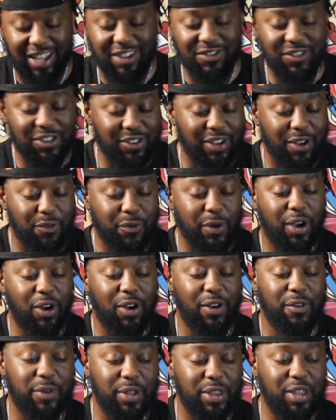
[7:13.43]
if you if we're,
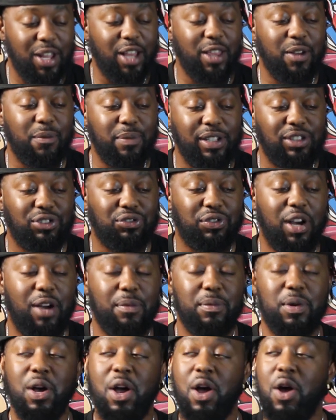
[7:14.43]
if we're nothing but
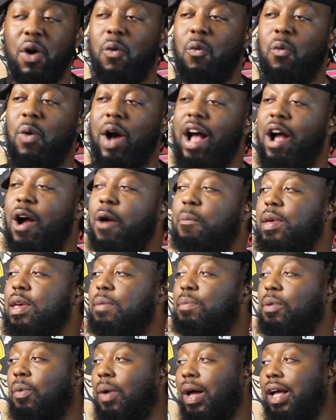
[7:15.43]
drama, why are
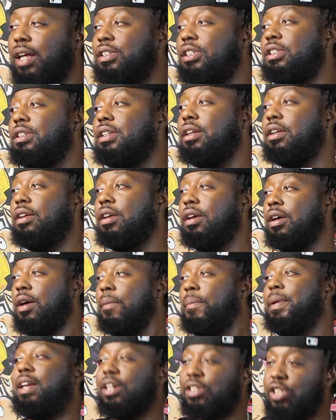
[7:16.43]
people watching it?
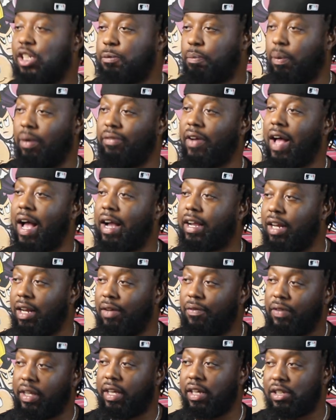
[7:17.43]
Because it's
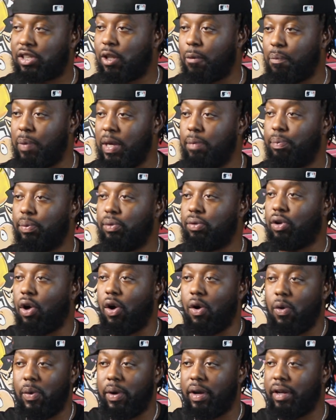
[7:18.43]
provocative. It gets the people
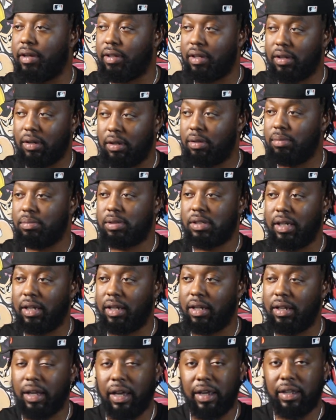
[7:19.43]
going. You know what I'm
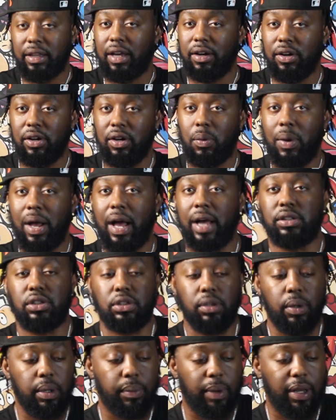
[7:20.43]
saying? Like they're gonna watch.
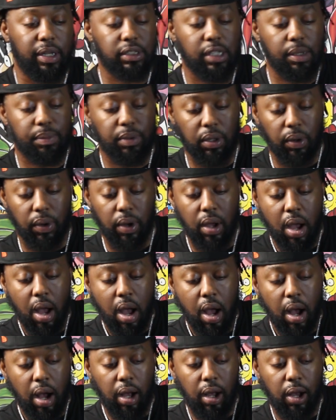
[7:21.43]
So anyway, let's keep it going.
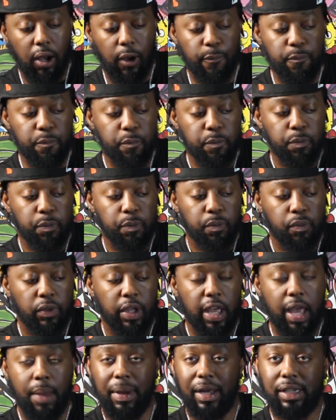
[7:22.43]
Um,
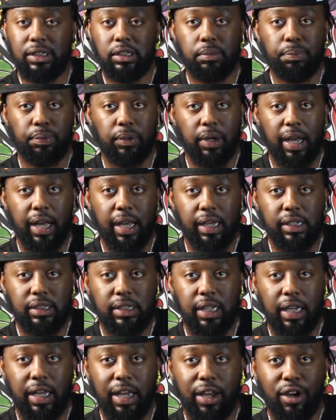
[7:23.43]
Am I surprised
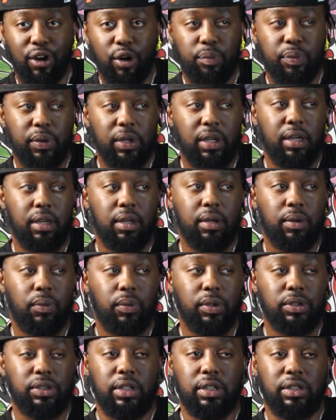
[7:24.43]
that ARP
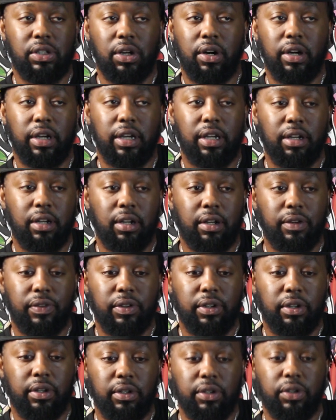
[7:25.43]
was the target of
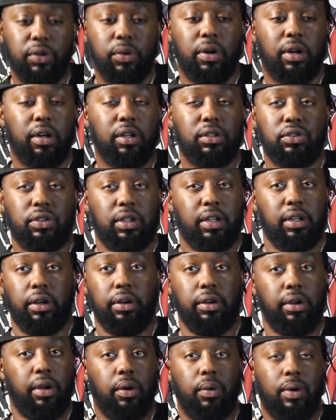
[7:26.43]
a URL
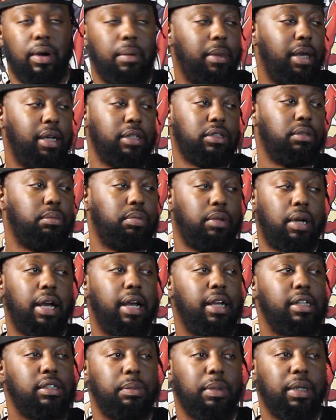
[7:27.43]
trailer? No, I'm not
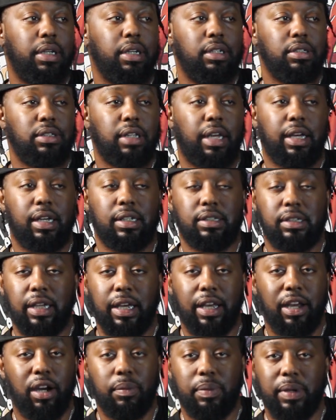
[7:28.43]
surprised because, like I
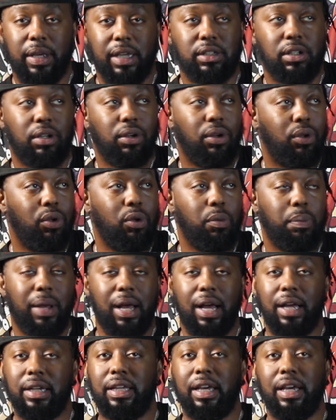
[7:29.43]
said, ARP has a whole
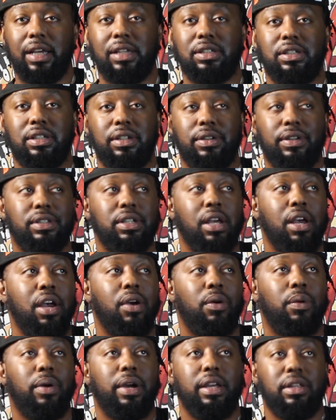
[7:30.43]
podcast series
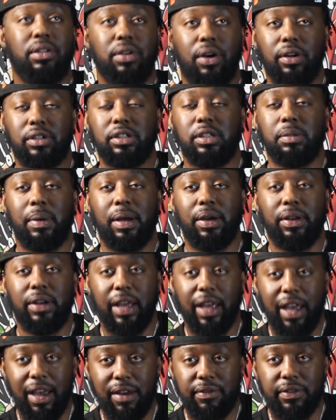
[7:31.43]
where he talks
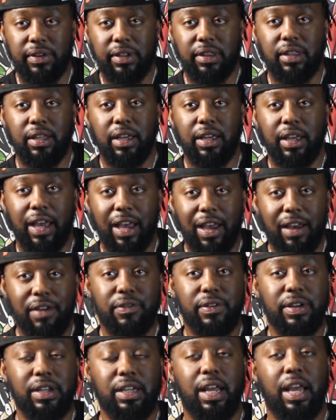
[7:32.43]
about everything
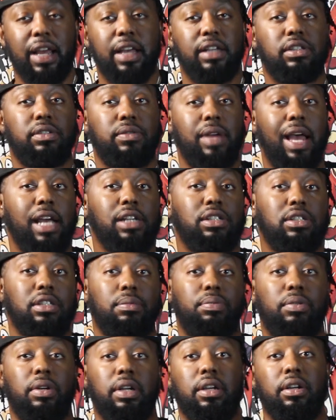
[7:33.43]
every day. It's
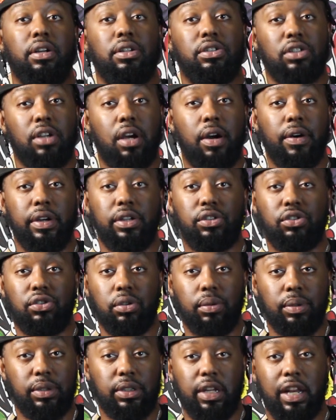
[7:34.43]
actually pretty good. Sorry, it's
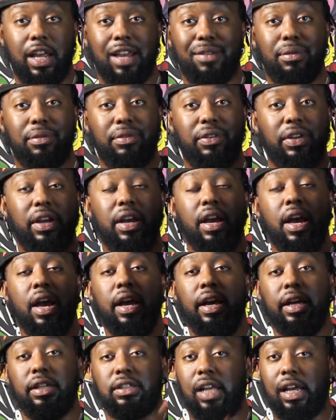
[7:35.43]
true is the name of it.
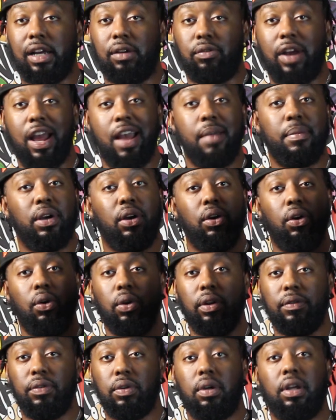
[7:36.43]
It's like a rabbit
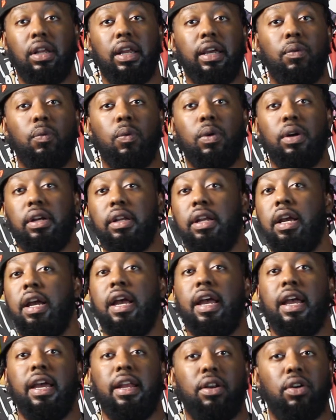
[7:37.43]
hole. If you click one
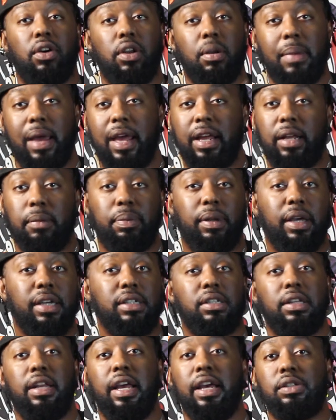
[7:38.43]
and it automatically
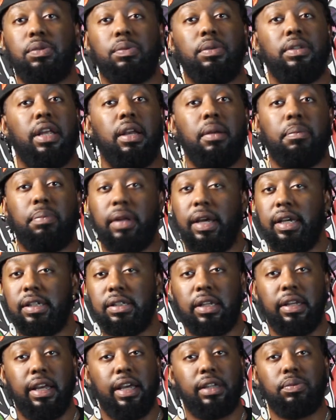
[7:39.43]
plays the next one, then it plays
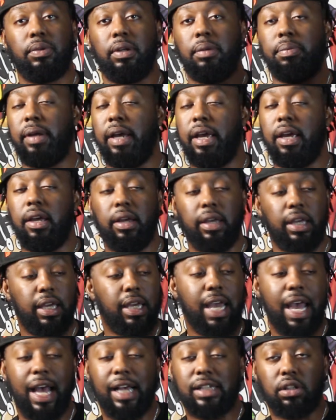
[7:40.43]
the next one. It plays. Uh,
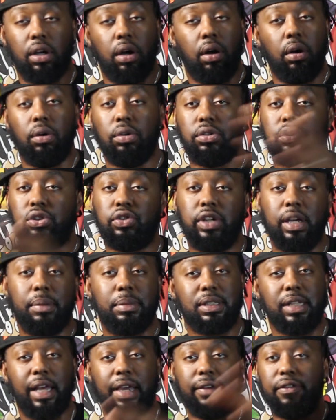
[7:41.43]
he has a whole stream.
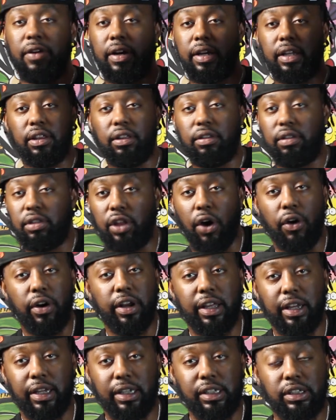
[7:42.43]
It's like fucking
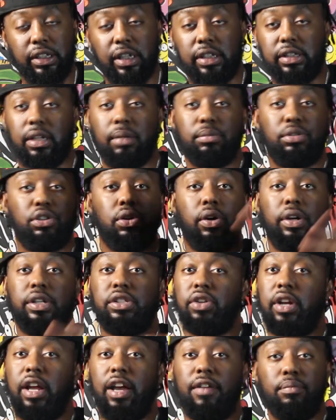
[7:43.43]
30 of these shits, and I'm sure
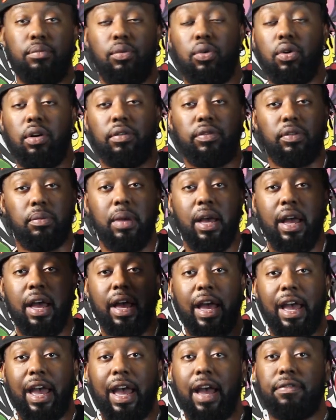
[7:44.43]
he's gonna have more of them
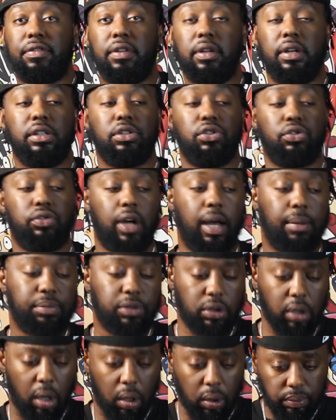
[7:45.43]
after this drop.
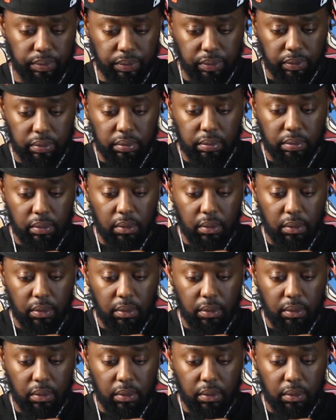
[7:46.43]
So,